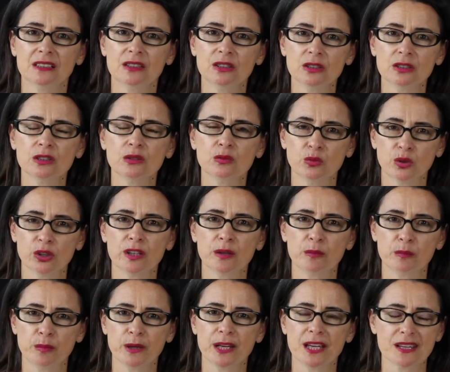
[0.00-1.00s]
Do you want
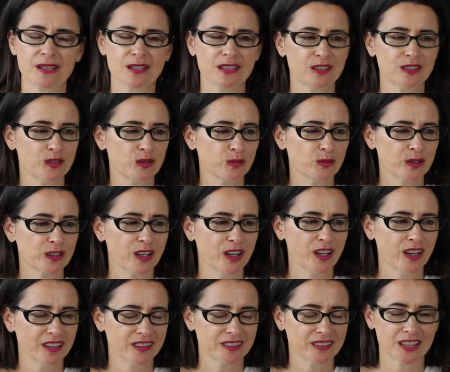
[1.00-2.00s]
to be, what
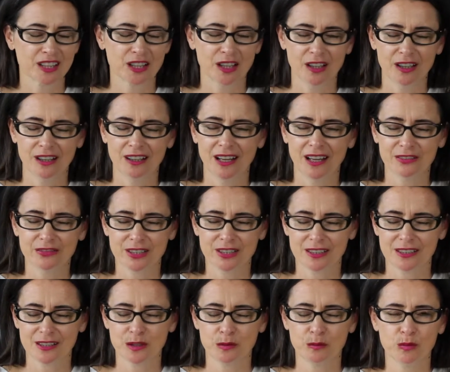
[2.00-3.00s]
I loved
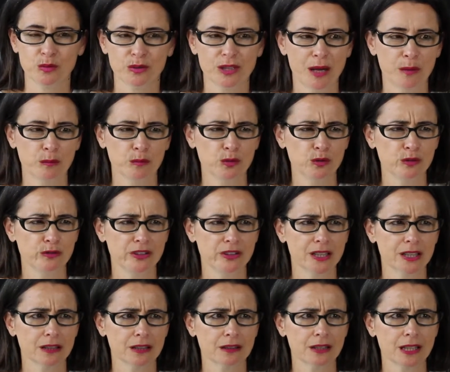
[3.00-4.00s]
it in that
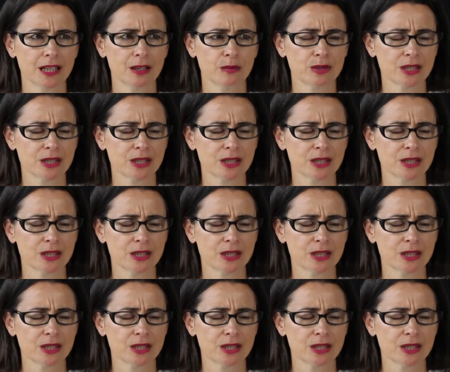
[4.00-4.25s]
movie, what